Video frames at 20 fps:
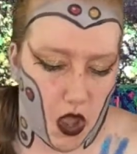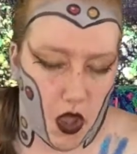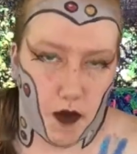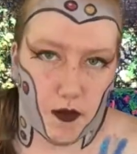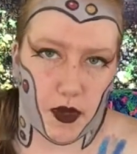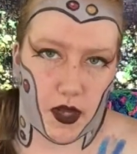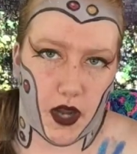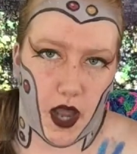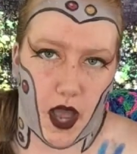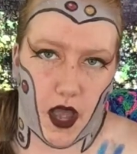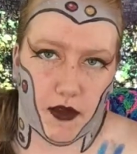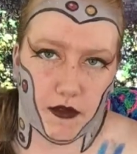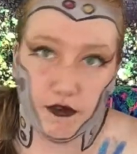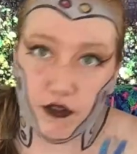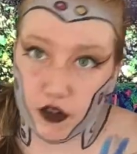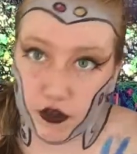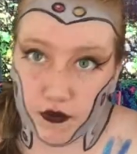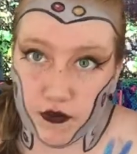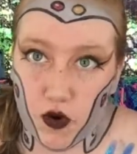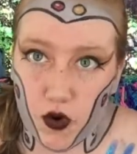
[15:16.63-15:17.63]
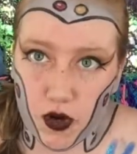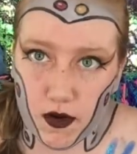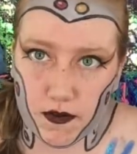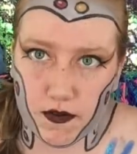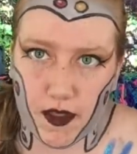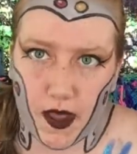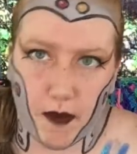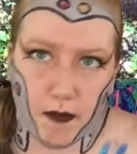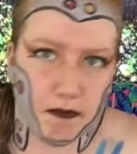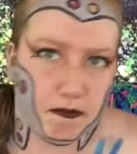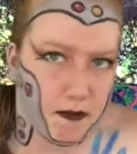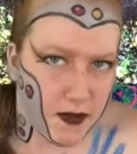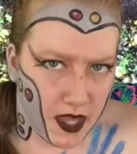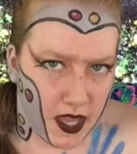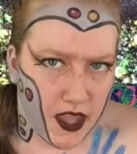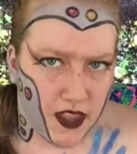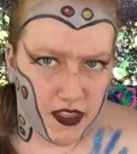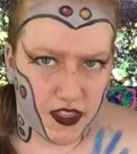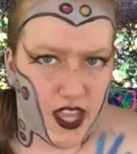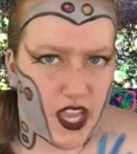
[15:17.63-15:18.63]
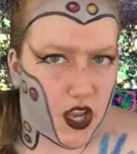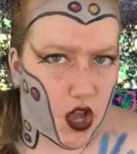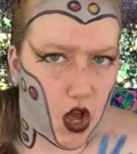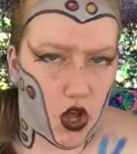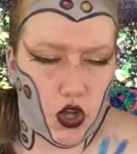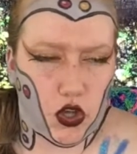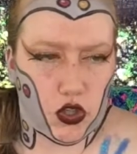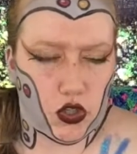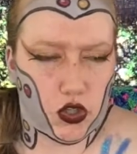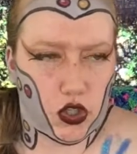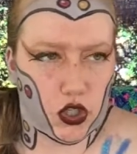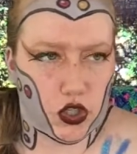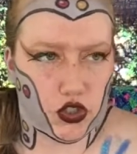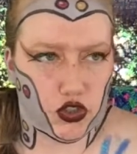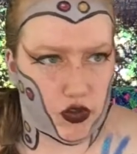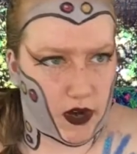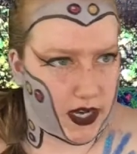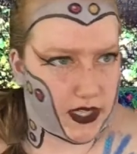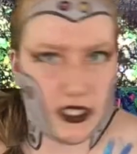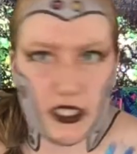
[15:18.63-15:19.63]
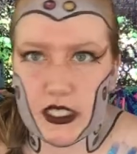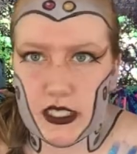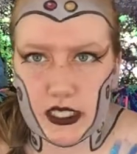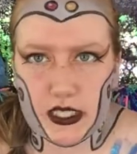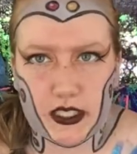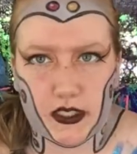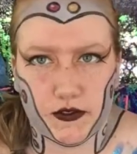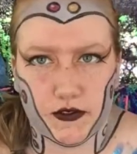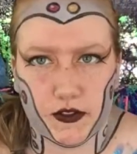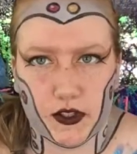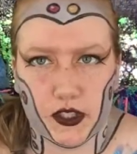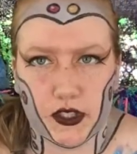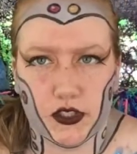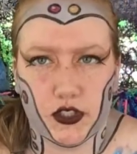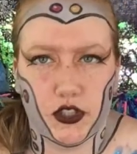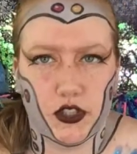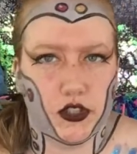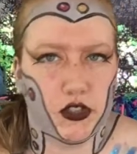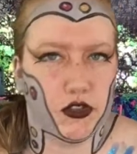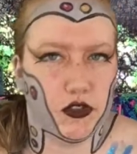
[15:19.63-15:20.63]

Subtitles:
But for the 4 of them, they all look drastically different